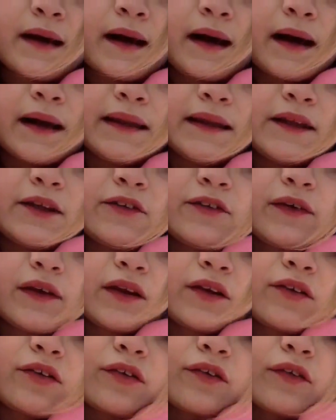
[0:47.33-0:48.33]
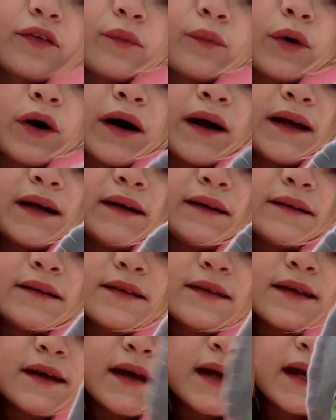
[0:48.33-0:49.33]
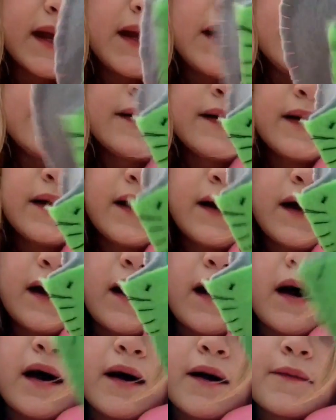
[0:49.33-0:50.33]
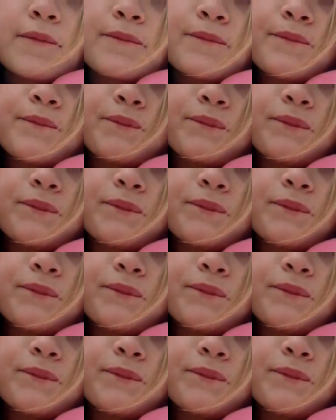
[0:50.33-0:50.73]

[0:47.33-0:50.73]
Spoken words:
I need to finish off the white today, and